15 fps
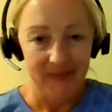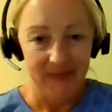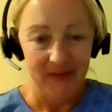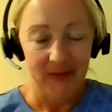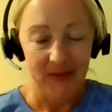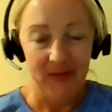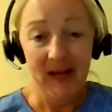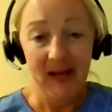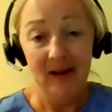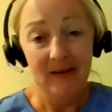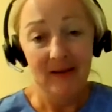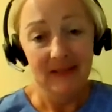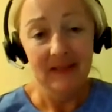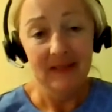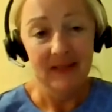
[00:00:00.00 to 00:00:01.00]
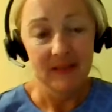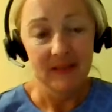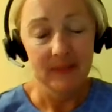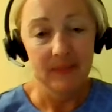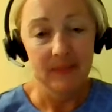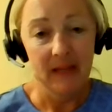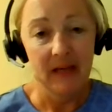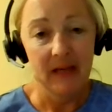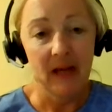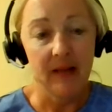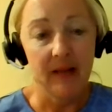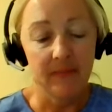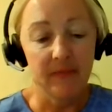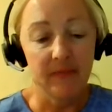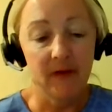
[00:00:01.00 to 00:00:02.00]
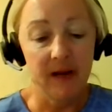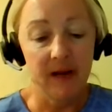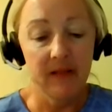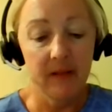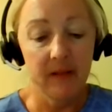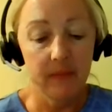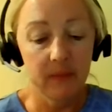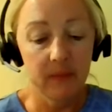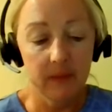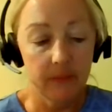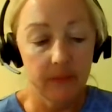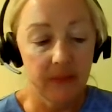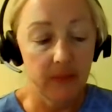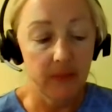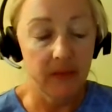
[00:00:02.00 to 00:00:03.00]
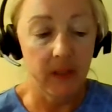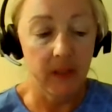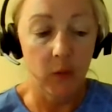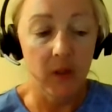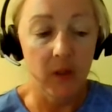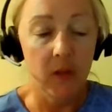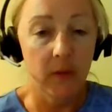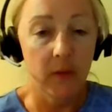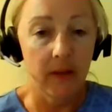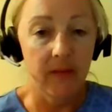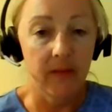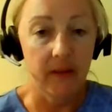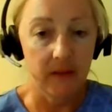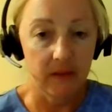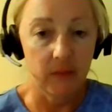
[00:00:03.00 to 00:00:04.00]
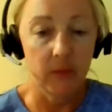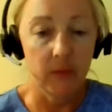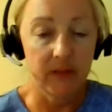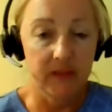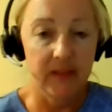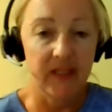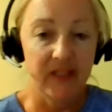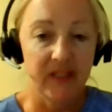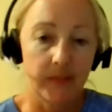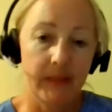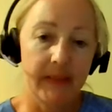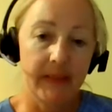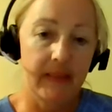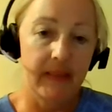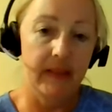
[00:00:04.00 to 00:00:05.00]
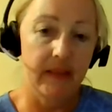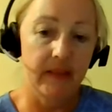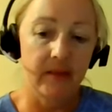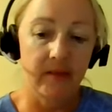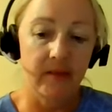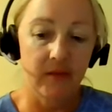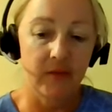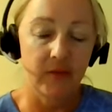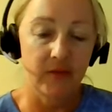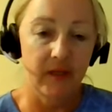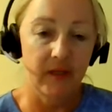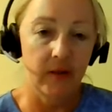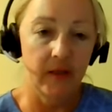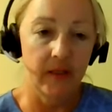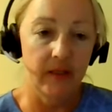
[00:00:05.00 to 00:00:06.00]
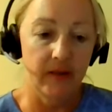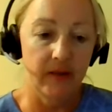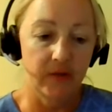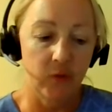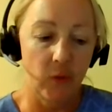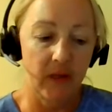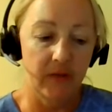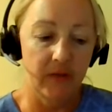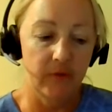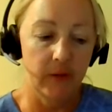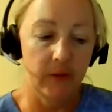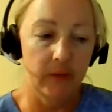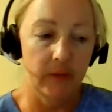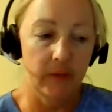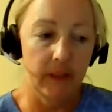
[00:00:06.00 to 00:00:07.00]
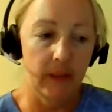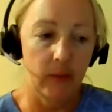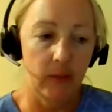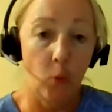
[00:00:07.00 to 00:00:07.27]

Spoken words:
So yeah, and I find that with the people that I work with, it really does bleed into those areas quite frequently.